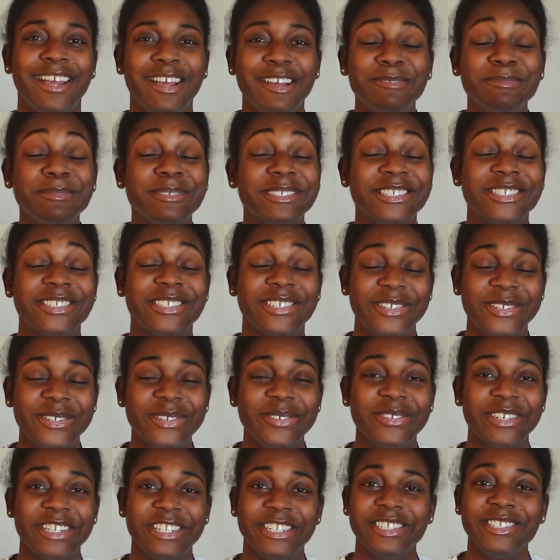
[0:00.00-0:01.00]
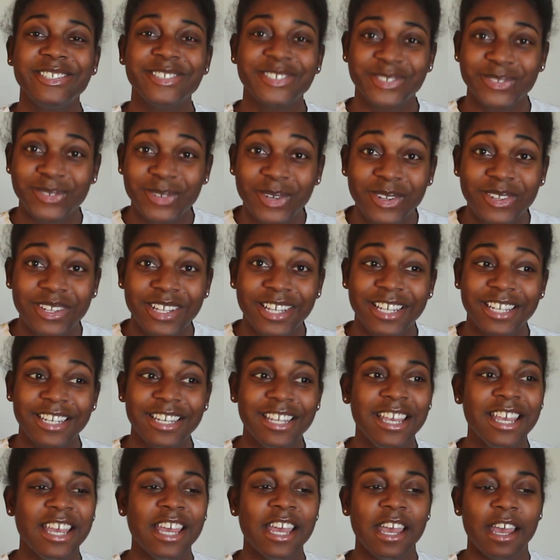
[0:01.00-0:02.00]
I'm still very
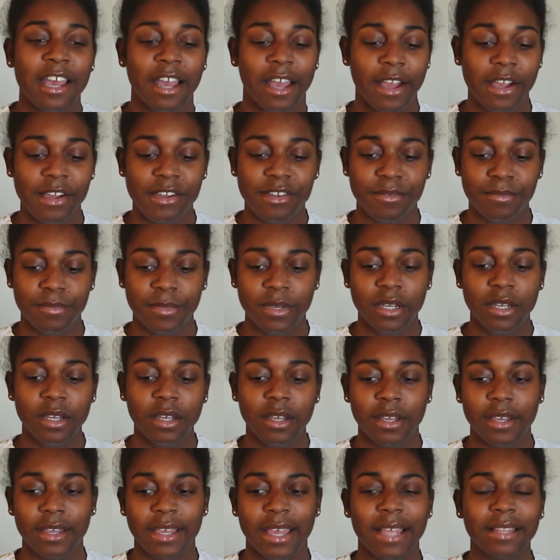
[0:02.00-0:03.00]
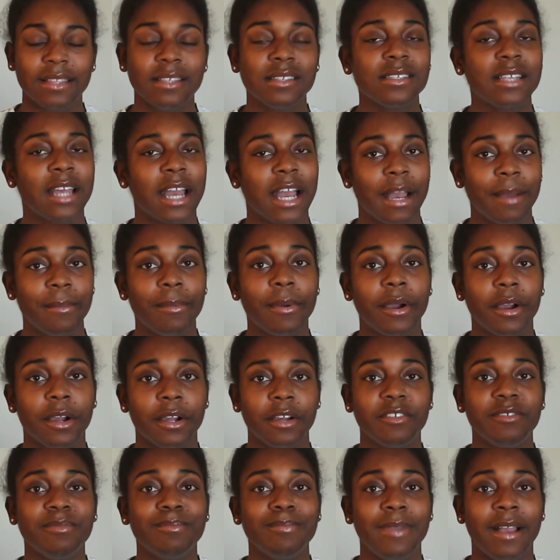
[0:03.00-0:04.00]
swollen at the top
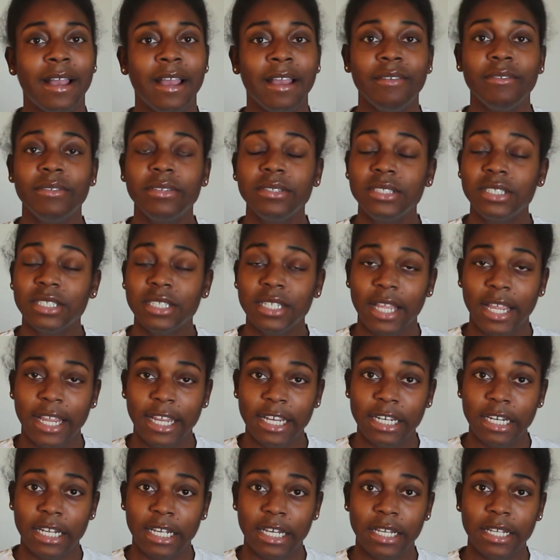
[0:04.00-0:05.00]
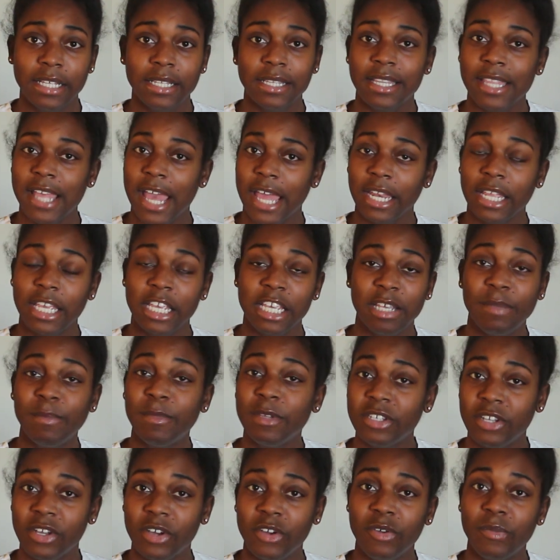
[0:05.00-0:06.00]
part of my vagina. That
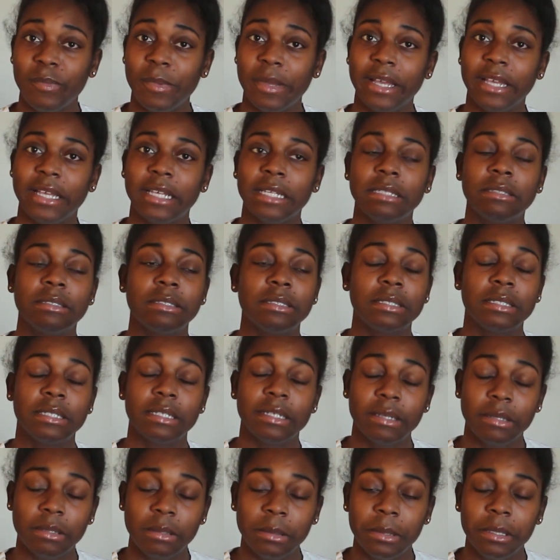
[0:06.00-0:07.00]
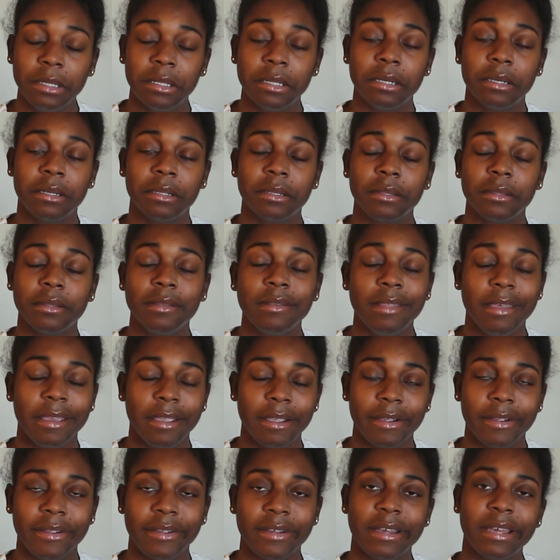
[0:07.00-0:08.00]
hematoma is still
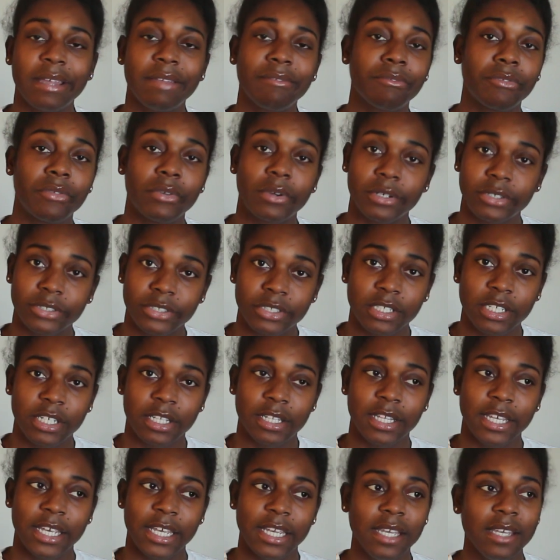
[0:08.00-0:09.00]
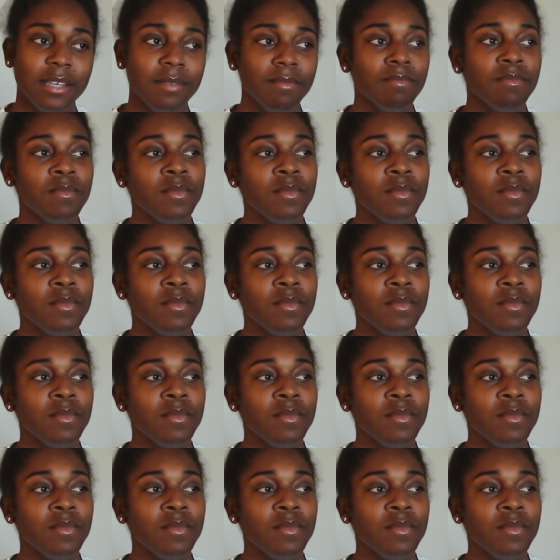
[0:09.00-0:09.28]
there, unfortunately.